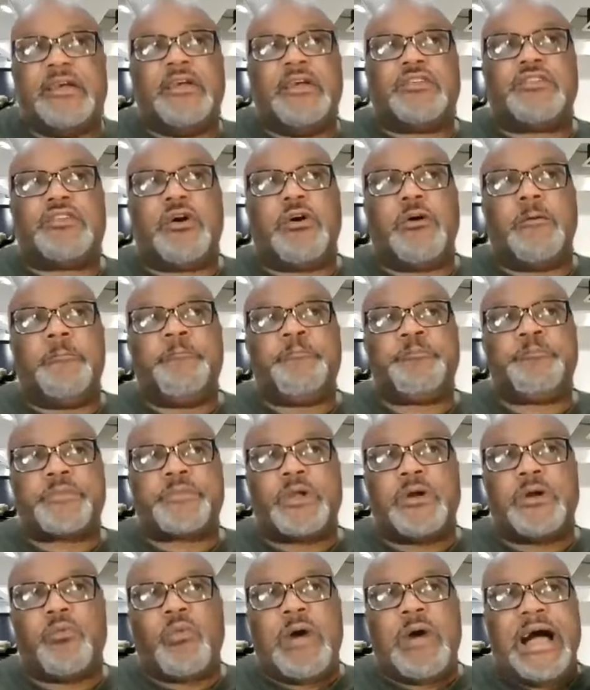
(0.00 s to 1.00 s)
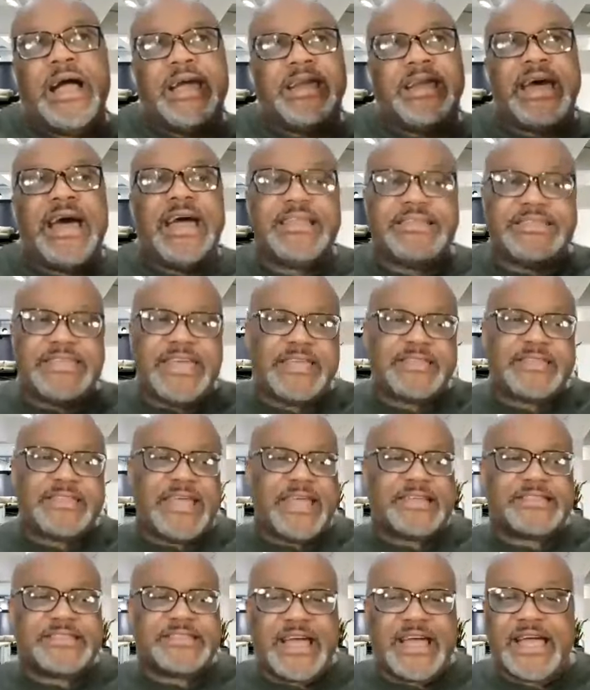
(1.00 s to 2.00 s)
So, why not take
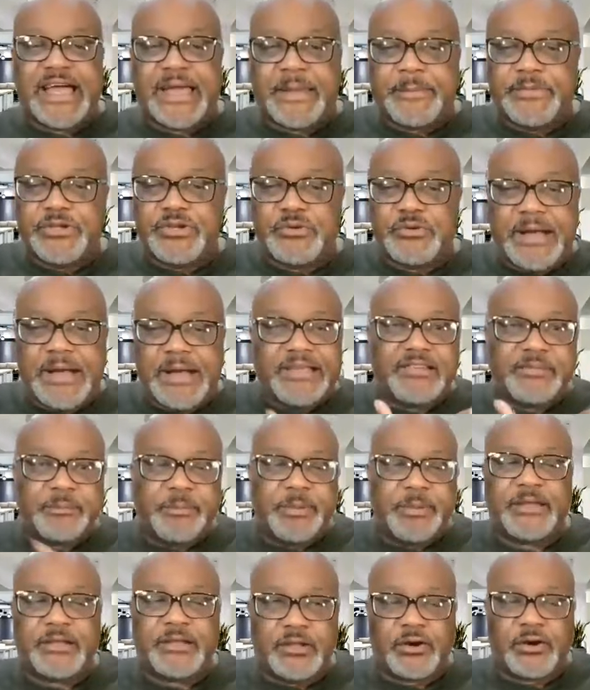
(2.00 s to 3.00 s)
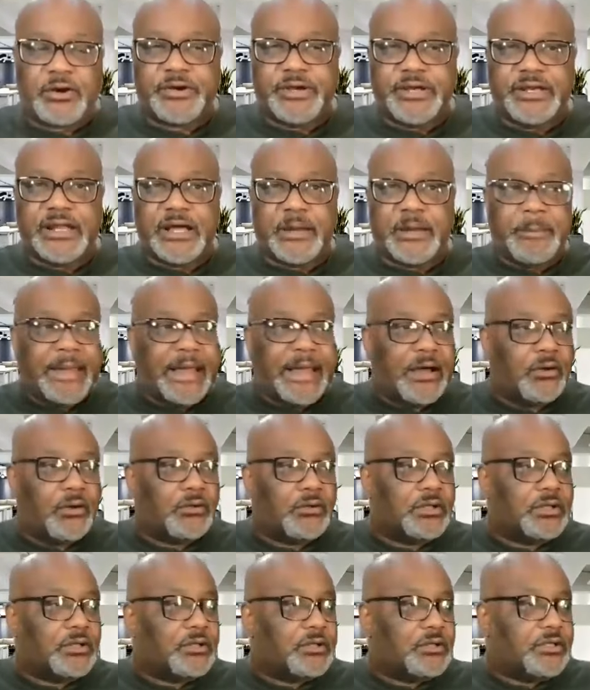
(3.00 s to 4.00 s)
that time you might spend learning
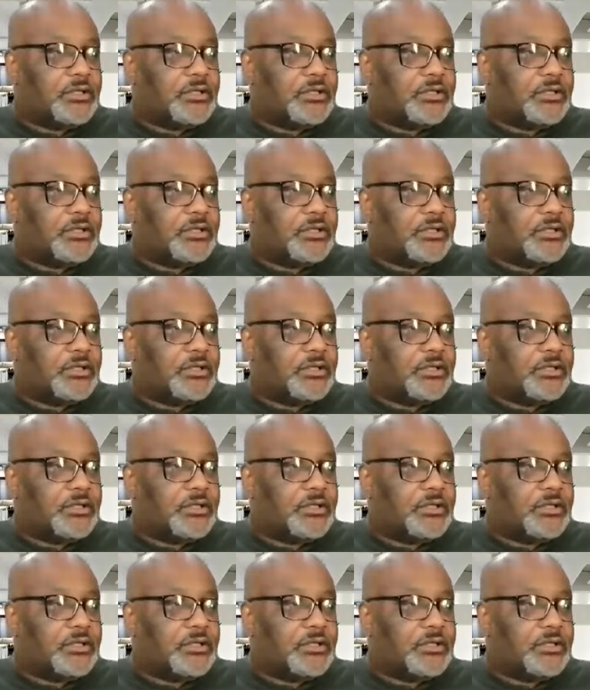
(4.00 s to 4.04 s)
about,